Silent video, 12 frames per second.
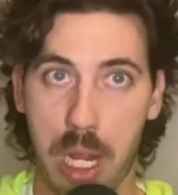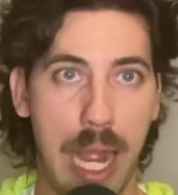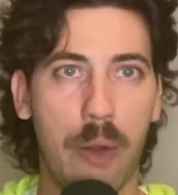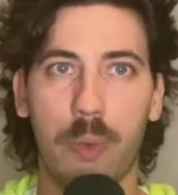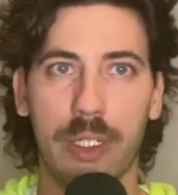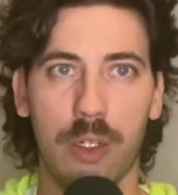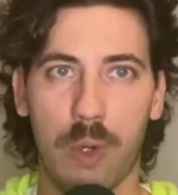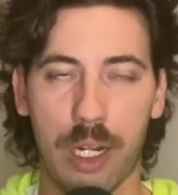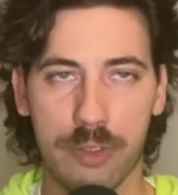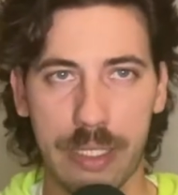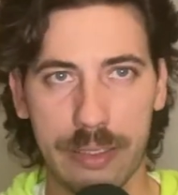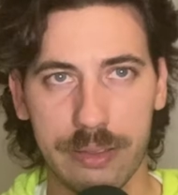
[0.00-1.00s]
I wouldn't have
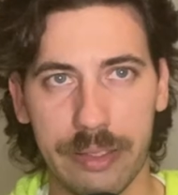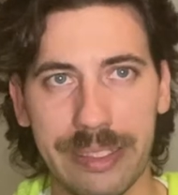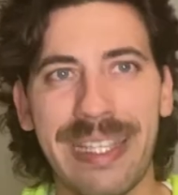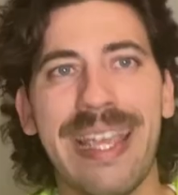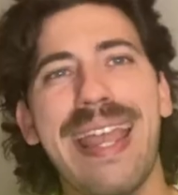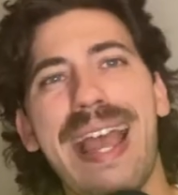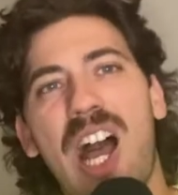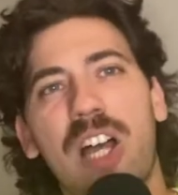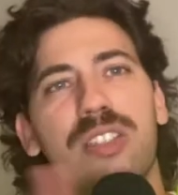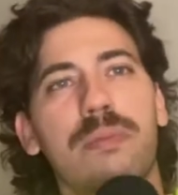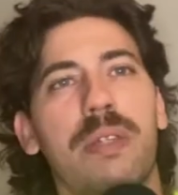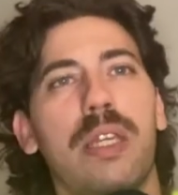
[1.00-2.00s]
watched that series.
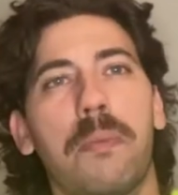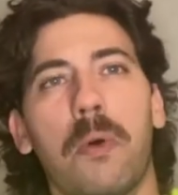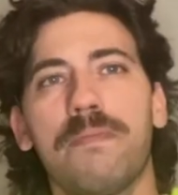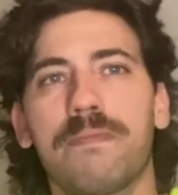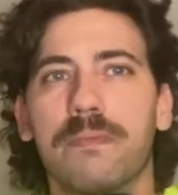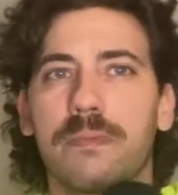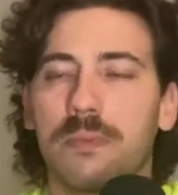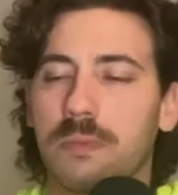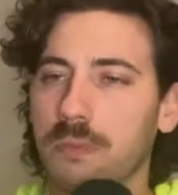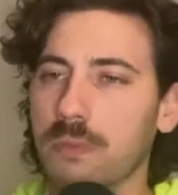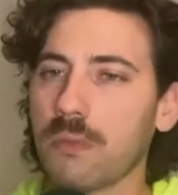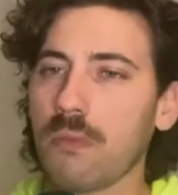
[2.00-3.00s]
Other people,
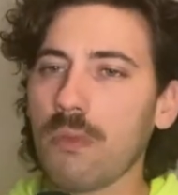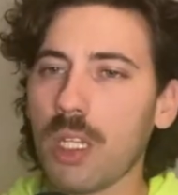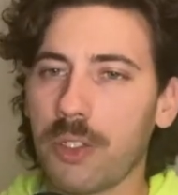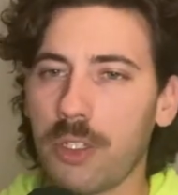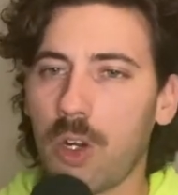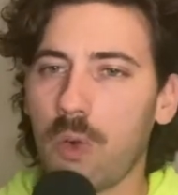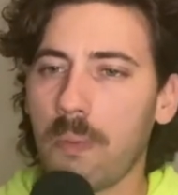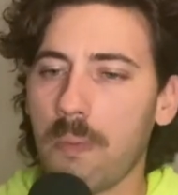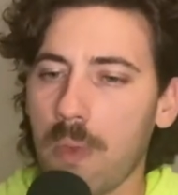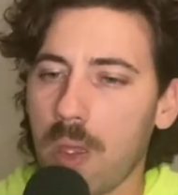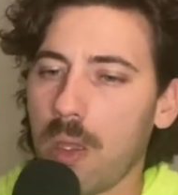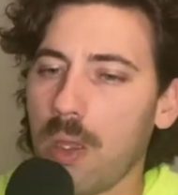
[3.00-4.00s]
you know,
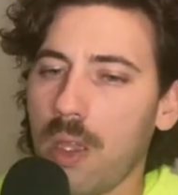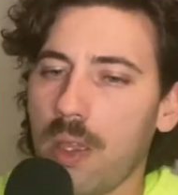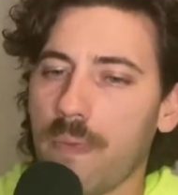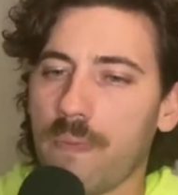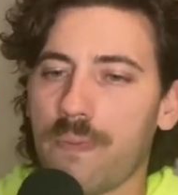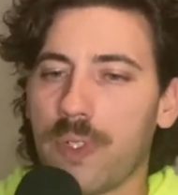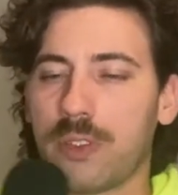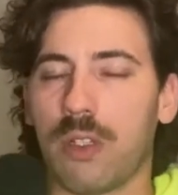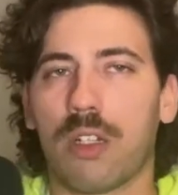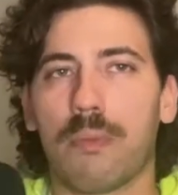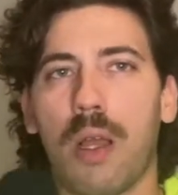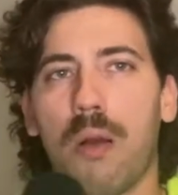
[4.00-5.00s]
They're
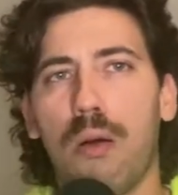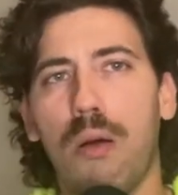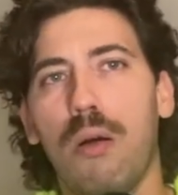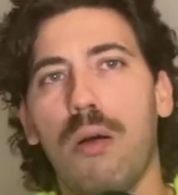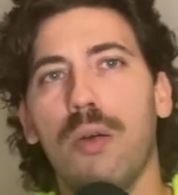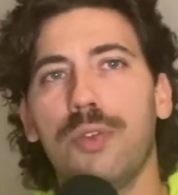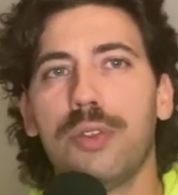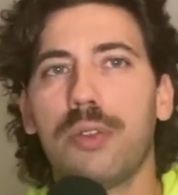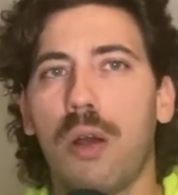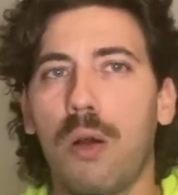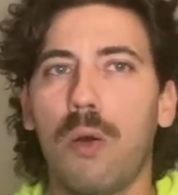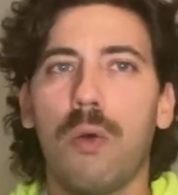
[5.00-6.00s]
talking about, oh, you
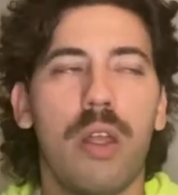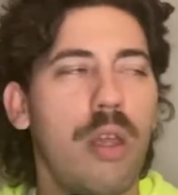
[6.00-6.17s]
know,